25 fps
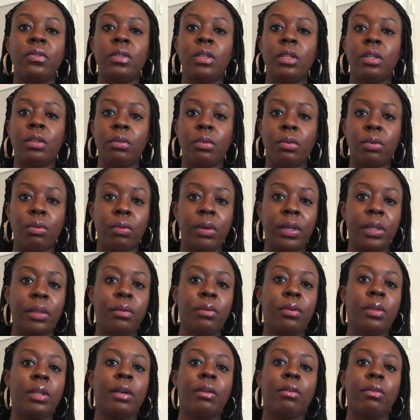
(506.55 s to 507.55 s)
you know, going
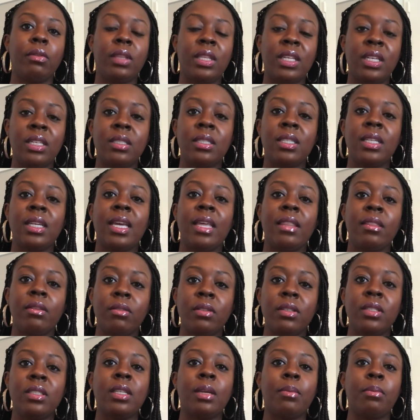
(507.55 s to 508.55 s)
through their own things
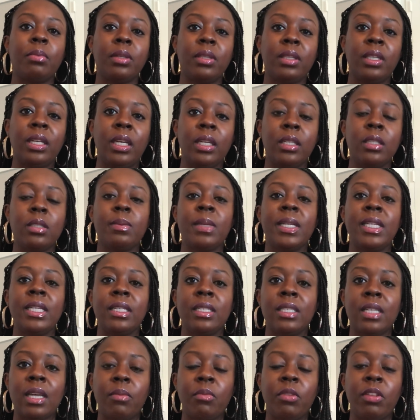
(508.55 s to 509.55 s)
together and separately and
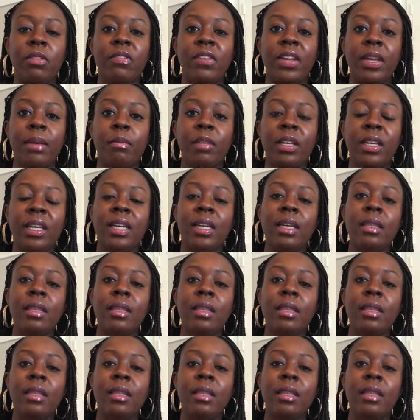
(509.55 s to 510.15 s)
spending time with family.